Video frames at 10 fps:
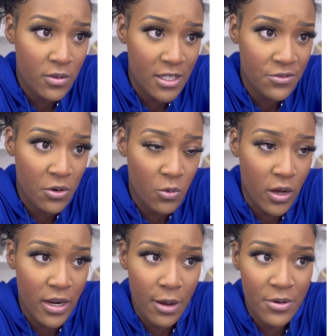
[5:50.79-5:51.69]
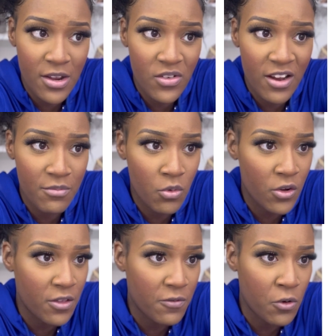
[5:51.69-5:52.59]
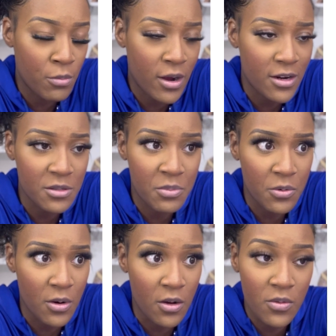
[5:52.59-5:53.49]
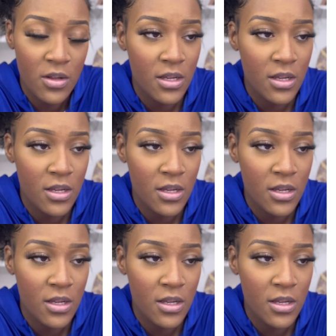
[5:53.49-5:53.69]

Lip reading: That's for one. I would never have more than 4 products per row.